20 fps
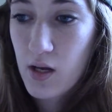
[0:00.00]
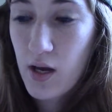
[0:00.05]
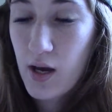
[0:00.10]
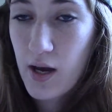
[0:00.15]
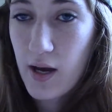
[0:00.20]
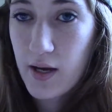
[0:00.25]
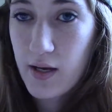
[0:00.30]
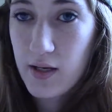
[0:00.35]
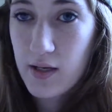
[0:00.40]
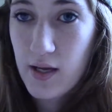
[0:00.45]

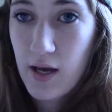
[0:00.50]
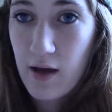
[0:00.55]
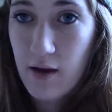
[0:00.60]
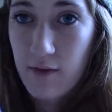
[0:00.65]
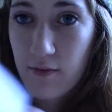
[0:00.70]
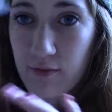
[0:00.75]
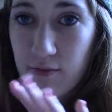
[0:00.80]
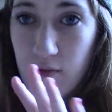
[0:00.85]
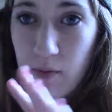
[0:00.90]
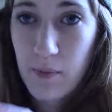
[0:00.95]
I
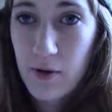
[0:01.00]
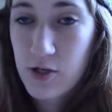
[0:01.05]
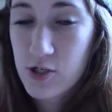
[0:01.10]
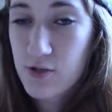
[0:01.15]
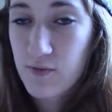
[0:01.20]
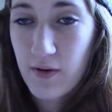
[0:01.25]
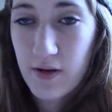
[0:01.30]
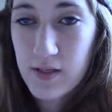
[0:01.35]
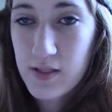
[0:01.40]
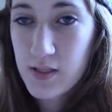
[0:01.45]
have a
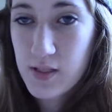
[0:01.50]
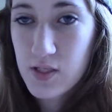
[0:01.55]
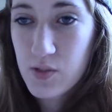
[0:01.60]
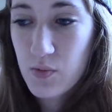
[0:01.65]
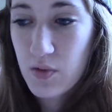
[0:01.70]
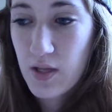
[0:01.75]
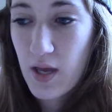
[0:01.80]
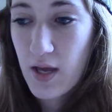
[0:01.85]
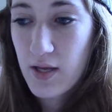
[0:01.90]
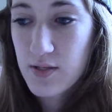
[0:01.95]
bunch of ideas
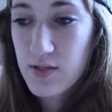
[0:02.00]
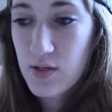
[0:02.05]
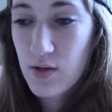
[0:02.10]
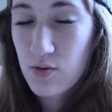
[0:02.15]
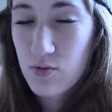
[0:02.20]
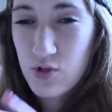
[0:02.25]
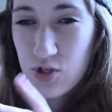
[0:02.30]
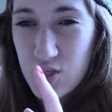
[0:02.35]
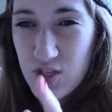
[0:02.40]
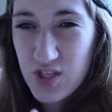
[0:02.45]
with that,
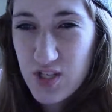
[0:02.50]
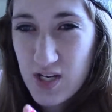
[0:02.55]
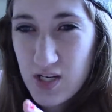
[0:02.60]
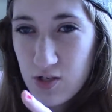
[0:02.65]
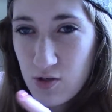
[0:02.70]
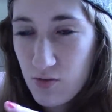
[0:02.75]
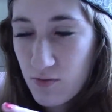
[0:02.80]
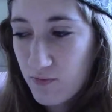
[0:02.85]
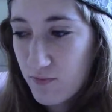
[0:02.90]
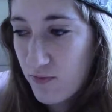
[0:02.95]
so just stay
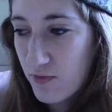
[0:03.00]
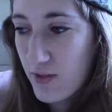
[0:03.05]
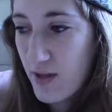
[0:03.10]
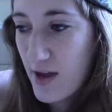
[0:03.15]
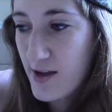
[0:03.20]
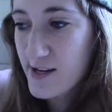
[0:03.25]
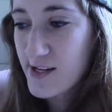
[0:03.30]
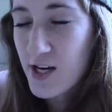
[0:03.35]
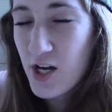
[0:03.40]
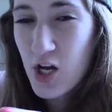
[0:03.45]
tuned for
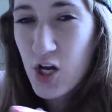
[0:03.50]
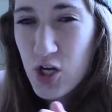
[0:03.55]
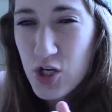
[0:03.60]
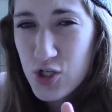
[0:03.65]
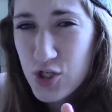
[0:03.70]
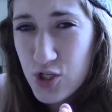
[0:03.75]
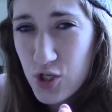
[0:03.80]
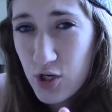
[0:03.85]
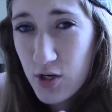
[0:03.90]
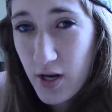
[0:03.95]
that.
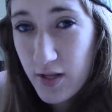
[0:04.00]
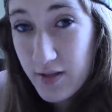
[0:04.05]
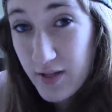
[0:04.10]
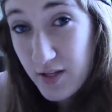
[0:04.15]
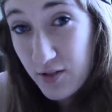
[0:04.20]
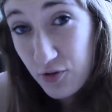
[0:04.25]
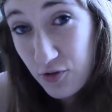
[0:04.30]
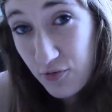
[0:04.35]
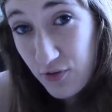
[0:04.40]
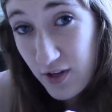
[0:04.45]
Turn on
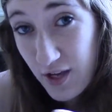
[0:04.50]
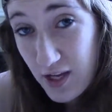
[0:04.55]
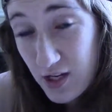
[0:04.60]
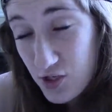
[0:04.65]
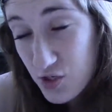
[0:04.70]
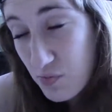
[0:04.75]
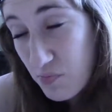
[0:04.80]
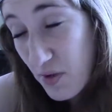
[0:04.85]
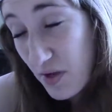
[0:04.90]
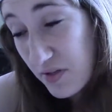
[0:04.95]
that
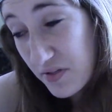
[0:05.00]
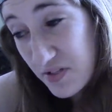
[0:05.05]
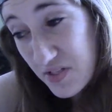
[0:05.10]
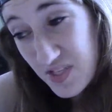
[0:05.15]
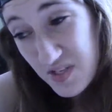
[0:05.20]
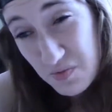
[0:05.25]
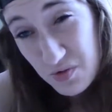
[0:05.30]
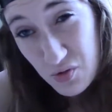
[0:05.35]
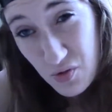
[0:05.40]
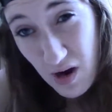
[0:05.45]
notification bell and
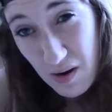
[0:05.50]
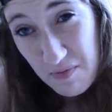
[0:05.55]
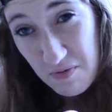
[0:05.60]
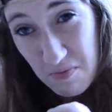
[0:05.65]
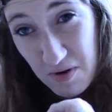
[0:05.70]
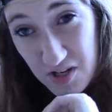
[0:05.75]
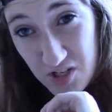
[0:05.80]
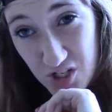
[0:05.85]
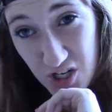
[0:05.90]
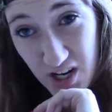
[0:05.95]
subscribe
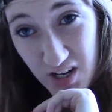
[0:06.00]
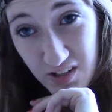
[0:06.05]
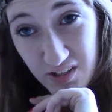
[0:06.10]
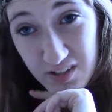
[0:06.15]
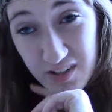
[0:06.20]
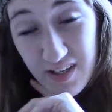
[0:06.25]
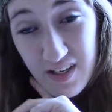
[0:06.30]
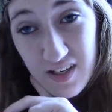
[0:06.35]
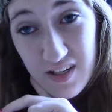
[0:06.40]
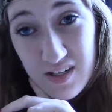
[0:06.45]
to my
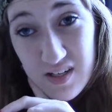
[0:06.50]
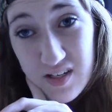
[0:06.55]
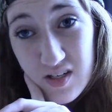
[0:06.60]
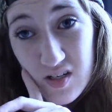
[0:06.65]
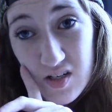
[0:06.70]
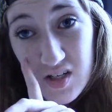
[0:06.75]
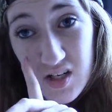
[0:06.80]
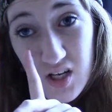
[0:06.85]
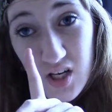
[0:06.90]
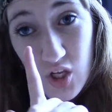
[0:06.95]
channel,
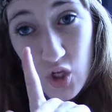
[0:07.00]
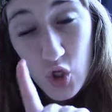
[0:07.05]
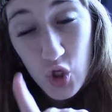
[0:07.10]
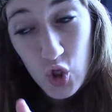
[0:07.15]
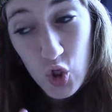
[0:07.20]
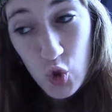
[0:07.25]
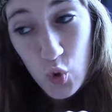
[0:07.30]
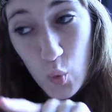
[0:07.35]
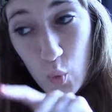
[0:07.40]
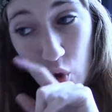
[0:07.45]
and
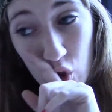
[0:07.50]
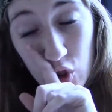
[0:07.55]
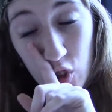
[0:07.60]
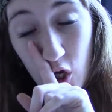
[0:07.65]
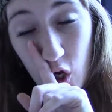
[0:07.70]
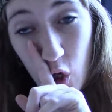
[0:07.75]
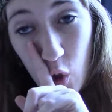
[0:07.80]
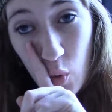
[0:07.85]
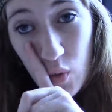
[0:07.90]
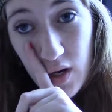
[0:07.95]
you will
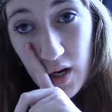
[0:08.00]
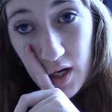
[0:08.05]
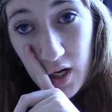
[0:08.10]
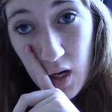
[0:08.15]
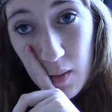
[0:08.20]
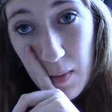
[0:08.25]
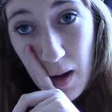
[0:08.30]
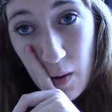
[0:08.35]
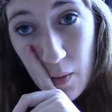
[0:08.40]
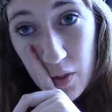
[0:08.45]
know when I
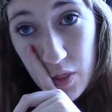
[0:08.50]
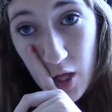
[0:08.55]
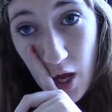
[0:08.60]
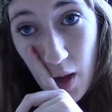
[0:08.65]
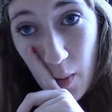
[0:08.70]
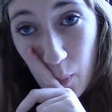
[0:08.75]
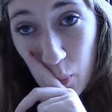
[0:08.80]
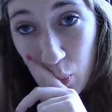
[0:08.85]
come out with that.